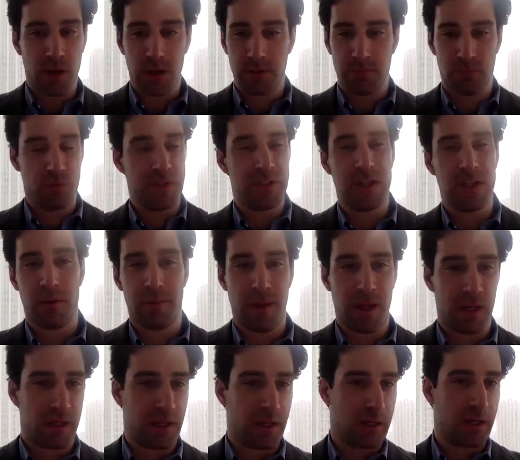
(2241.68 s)
retail
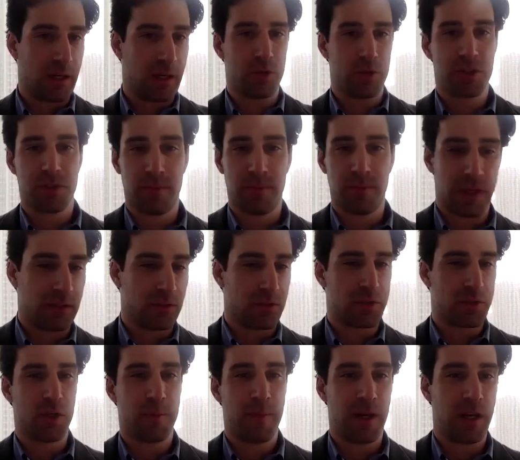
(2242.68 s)
banking, commercial banking.
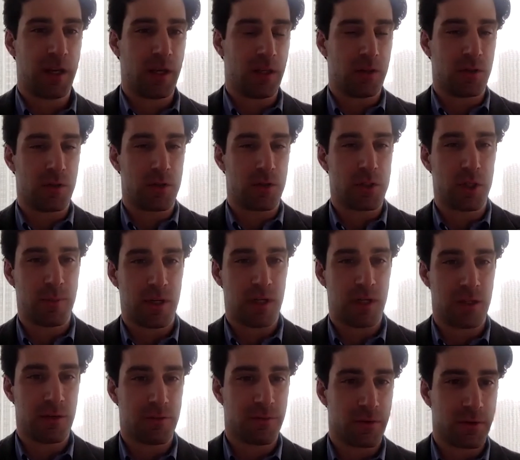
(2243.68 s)
There's so many
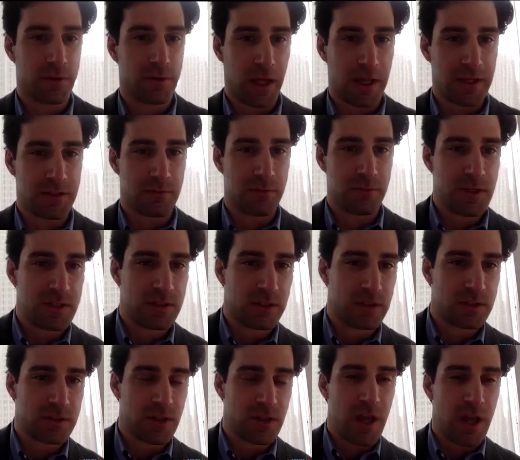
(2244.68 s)
different lines of
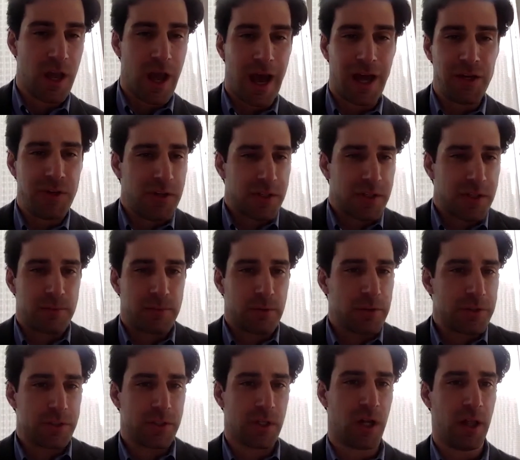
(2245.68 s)
business. How do you get
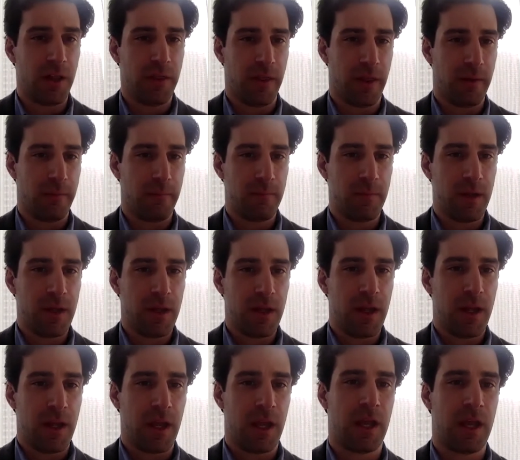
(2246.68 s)
exposure to all of them?
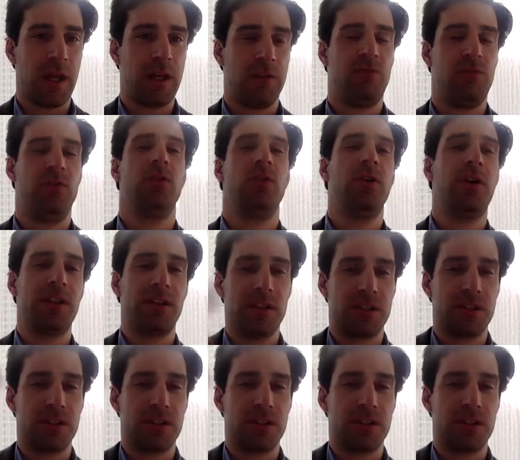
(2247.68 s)
And if you look at the